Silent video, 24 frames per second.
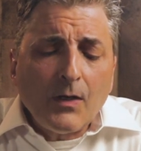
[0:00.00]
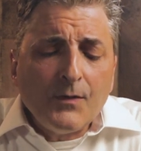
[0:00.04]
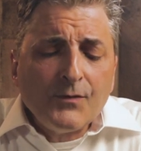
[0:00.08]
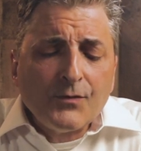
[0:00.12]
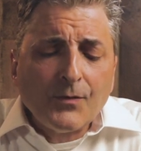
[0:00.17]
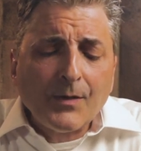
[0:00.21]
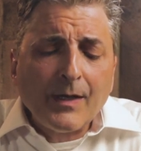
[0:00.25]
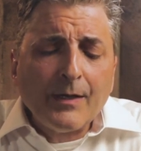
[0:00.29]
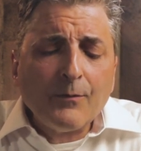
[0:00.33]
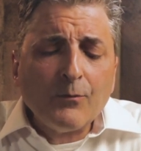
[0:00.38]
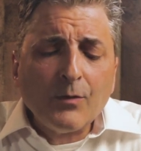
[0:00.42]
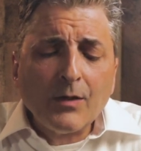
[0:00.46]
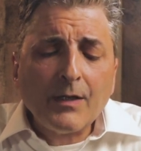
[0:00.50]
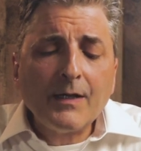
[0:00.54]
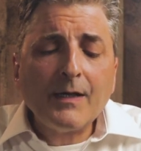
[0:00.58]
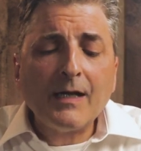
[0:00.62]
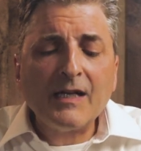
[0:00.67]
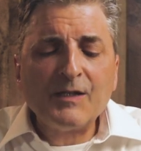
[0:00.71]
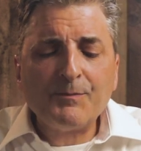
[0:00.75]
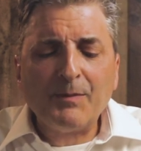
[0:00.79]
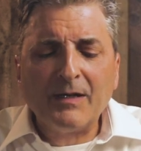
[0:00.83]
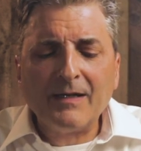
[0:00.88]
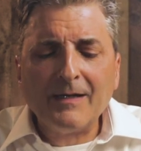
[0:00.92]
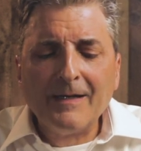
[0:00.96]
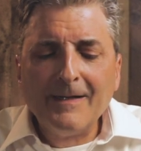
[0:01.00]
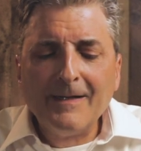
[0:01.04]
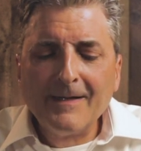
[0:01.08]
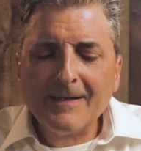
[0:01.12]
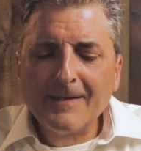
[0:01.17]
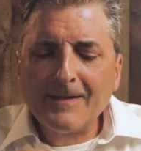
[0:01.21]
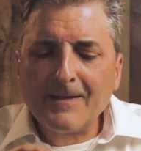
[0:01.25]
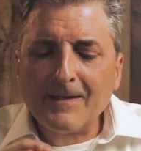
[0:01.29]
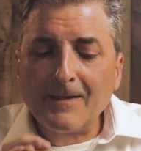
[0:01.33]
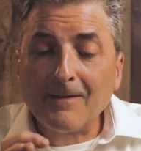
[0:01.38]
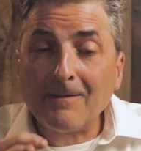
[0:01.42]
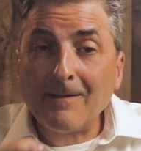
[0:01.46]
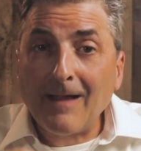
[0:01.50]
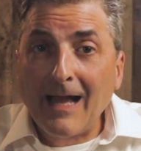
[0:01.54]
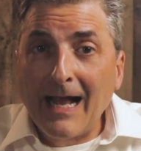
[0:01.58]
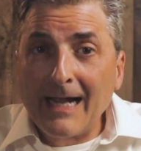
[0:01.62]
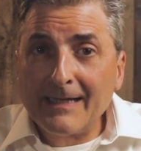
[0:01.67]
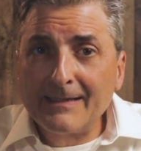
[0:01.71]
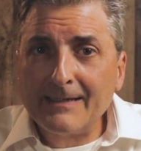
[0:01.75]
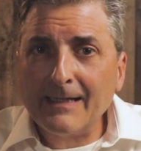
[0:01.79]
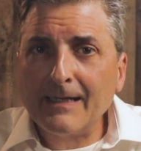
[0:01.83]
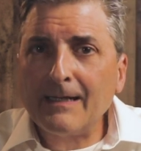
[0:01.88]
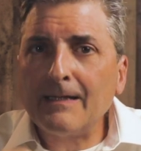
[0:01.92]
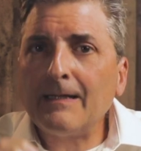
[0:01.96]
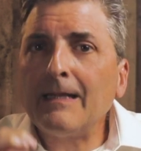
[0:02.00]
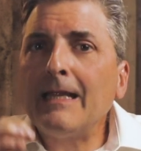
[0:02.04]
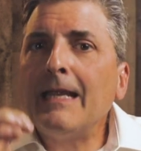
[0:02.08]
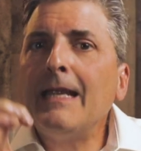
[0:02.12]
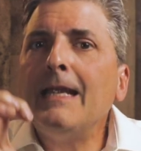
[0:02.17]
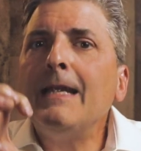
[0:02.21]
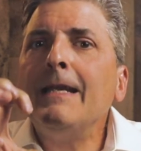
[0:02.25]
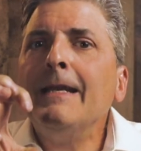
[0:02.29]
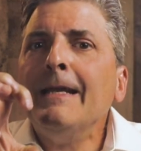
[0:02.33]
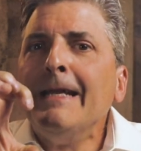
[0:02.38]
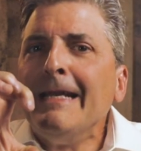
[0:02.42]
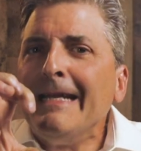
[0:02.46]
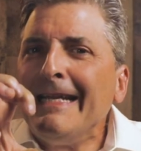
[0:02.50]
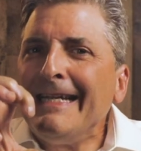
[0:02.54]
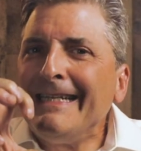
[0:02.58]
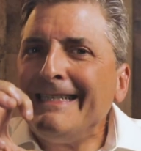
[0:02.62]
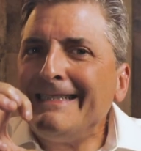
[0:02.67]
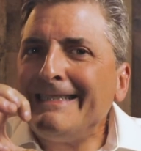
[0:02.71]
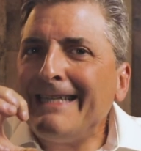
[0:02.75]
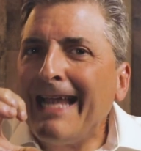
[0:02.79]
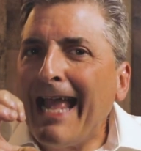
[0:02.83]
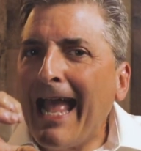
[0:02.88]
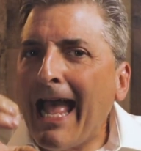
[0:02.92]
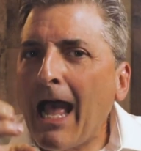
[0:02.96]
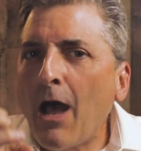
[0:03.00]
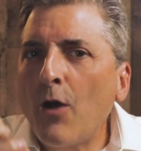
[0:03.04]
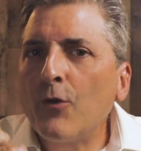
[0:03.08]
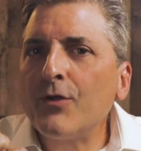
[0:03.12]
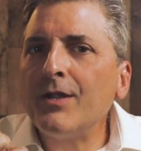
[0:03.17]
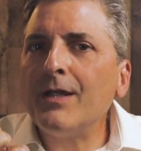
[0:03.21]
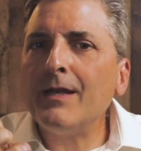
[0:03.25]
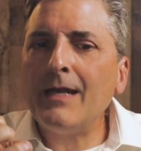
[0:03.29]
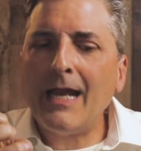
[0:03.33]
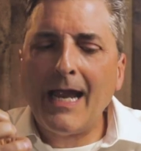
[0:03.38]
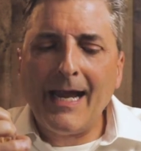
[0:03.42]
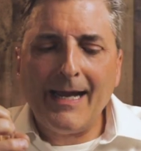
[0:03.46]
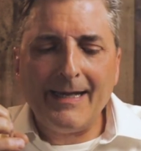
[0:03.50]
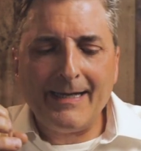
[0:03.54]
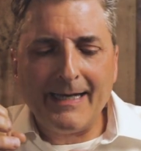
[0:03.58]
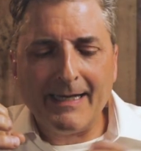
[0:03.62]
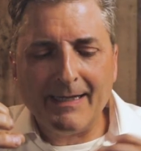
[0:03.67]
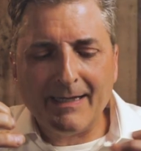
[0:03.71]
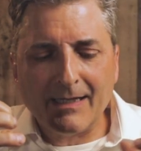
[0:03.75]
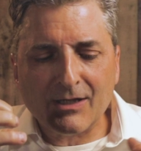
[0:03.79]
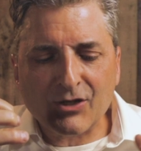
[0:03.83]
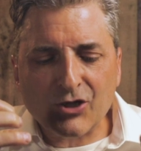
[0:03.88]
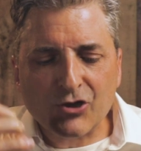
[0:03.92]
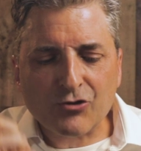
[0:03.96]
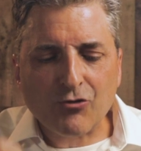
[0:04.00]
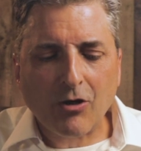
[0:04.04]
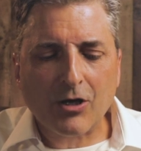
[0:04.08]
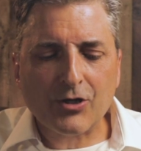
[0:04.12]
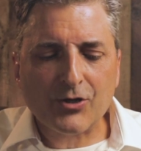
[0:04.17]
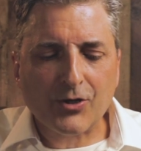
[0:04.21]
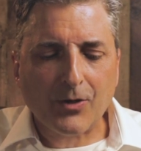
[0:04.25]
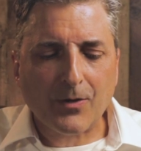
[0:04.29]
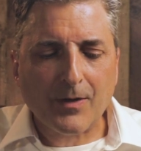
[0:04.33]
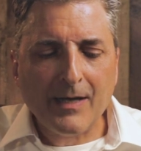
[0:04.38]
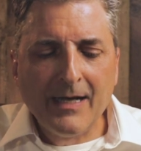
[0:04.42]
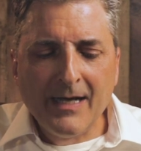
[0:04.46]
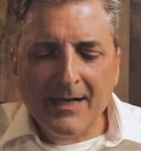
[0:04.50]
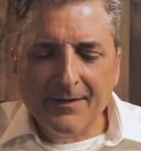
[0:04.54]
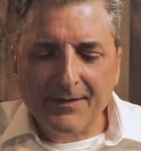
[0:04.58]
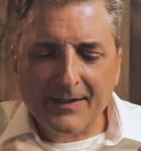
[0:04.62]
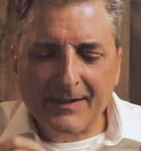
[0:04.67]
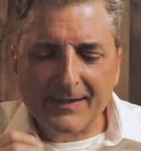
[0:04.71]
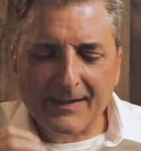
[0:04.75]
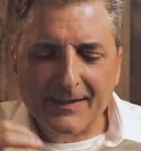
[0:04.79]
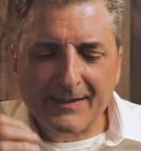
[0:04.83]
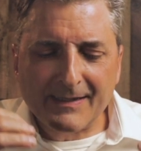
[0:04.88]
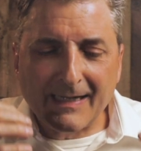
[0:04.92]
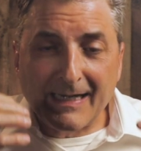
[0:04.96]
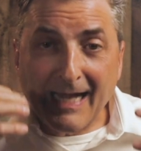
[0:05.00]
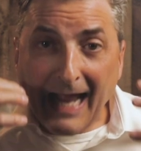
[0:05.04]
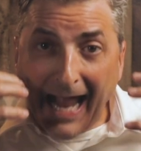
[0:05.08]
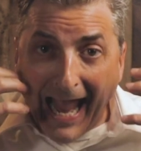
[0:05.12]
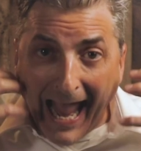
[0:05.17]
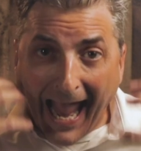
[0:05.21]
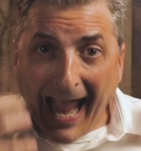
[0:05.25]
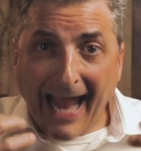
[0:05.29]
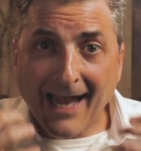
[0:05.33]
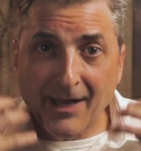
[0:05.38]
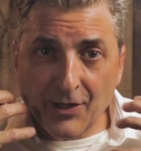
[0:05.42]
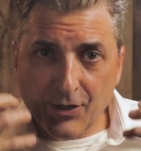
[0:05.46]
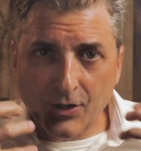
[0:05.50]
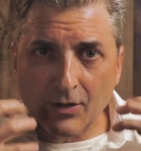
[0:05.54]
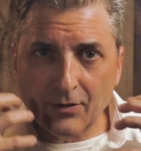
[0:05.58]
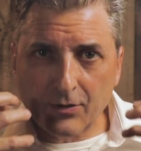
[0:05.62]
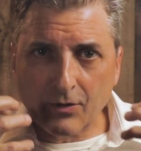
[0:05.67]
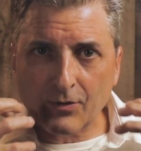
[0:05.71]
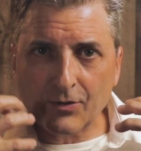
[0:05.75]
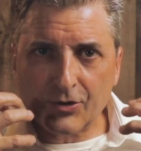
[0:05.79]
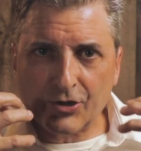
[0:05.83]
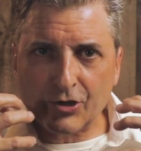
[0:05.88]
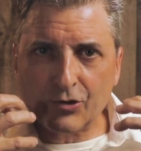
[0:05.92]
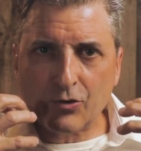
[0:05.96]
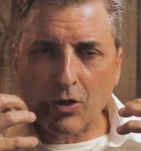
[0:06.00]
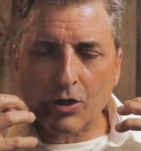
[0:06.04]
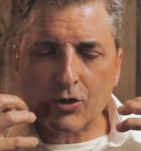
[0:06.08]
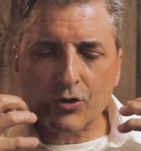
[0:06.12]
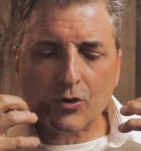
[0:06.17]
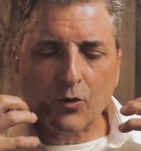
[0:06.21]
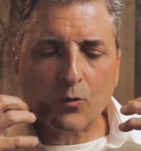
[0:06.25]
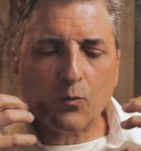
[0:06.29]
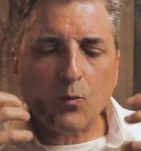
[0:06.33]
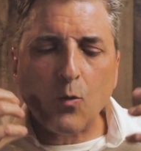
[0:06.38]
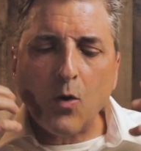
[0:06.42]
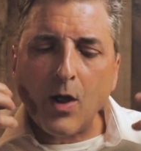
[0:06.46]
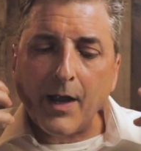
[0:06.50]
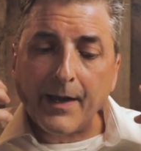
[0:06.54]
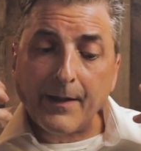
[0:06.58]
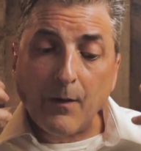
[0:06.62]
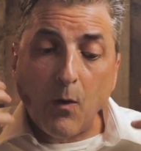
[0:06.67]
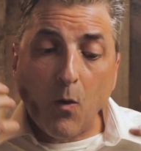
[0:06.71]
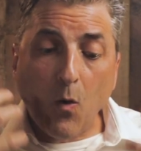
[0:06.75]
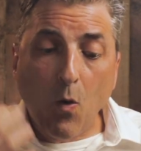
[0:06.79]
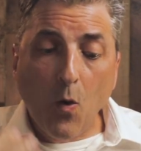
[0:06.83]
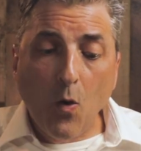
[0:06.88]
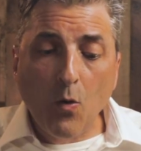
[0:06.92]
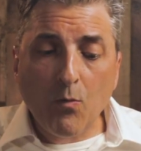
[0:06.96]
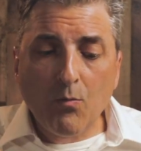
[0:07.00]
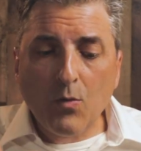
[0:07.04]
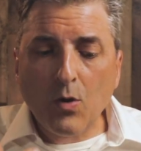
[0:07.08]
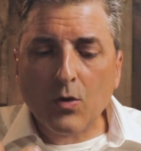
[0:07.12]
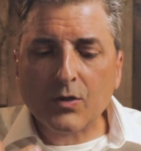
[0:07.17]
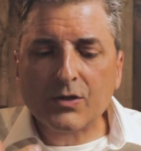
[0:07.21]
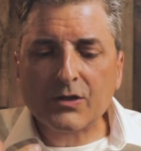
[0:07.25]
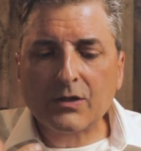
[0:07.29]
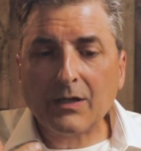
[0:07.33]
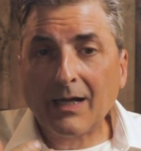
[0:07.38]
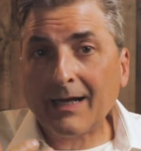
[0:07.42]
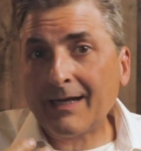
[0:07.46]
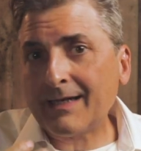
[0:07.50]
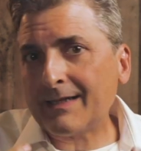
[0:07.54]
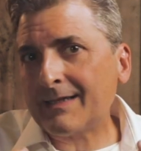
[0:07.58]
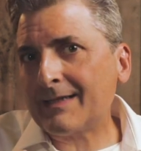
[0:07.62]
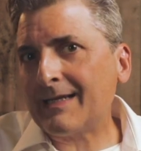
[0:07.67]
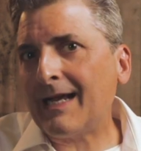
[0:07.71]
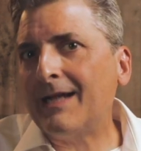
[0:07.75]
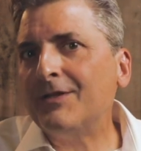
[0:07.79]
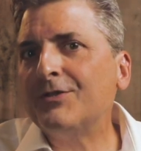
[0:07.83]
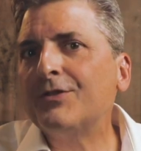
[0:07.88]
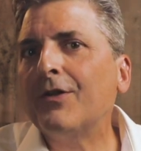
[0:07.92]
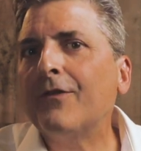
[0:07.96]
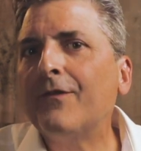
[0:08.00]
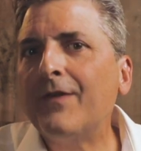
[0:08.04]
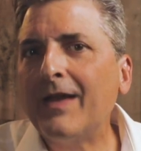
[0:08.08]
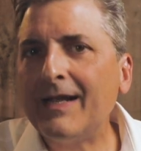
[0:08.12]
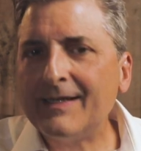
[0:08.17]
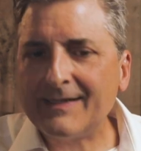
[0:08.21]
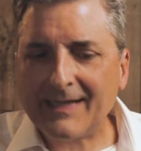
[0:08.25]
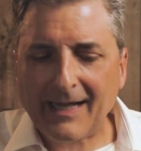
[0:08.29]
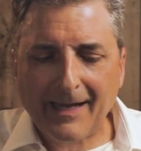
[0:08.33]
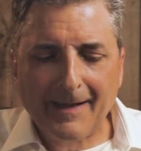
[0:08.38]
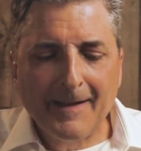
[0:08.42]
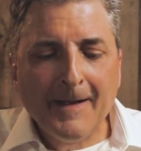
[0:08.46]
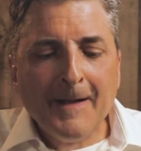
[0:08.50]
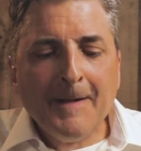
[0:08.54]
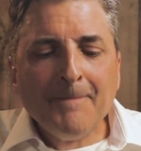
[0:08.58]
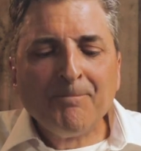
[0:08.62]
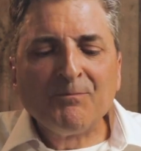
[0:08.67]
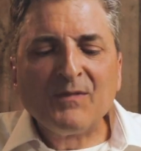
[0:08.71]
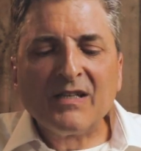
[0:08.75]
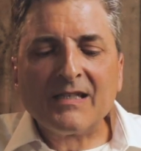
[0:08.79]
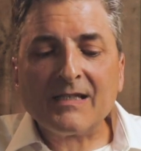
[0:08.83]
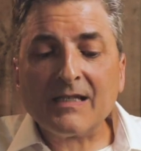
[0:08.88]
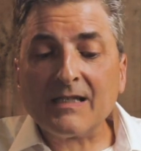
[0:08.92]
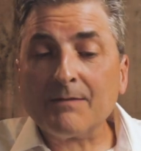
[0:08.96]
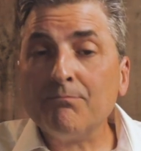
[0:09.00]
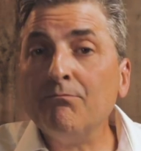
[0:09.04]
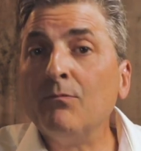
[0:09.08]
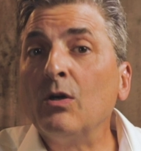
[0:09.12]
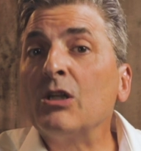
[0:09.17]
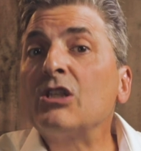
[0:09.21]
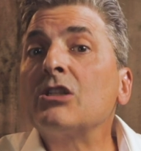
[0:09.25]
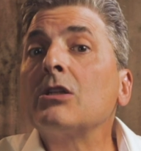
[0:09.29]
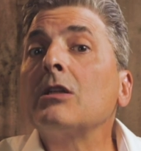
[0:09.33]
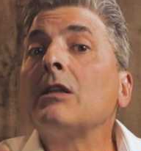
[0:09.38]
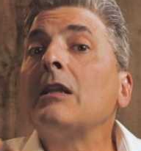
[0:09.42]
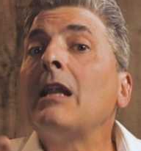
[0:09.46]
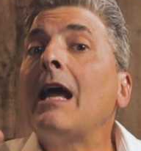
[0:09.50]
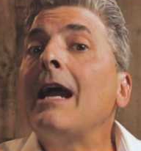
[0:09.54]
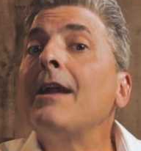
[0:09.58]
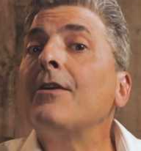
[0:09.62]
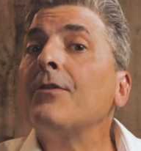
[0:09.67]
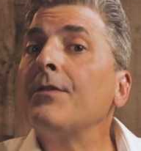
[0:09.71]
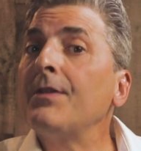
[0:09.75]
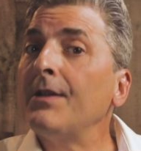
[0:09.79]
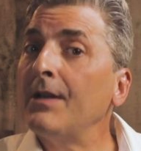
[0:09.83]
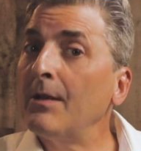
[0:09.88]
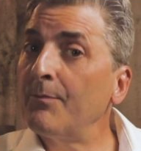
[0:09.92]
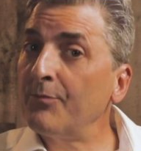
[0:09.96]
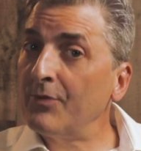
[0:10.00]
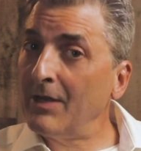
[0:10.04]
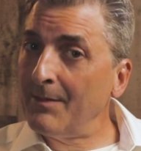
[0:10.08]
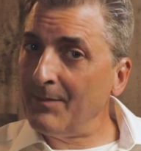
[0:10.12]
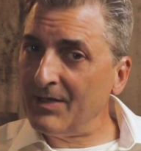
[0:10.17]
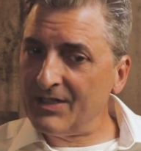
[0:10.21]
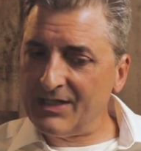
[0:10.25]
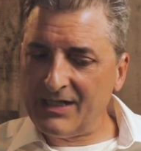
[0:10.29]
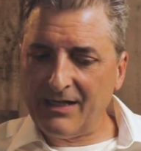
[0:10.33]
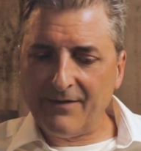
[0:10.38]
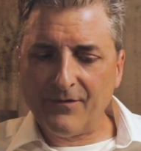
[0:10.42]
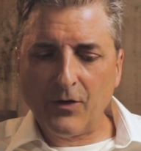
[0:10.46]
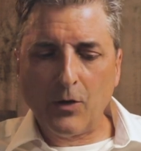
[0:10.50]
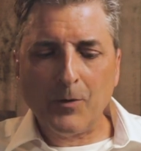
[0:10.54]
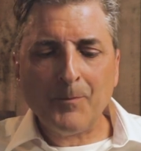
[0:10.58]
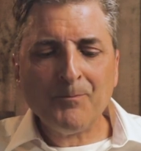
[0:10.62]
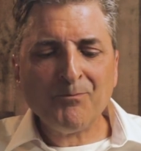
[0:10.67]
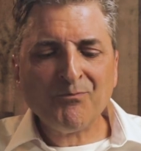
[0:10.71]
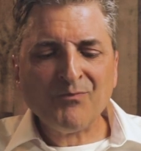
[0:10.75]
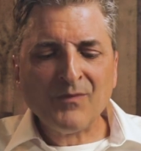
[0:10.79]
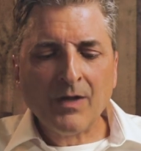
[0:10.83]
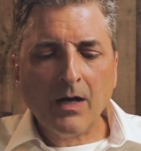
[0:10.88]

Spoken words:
So again, really nice, but classically Italianate in the structure. This is an angular structured wine, almost like a Sangiovese. This is much lighter than a Primitivo,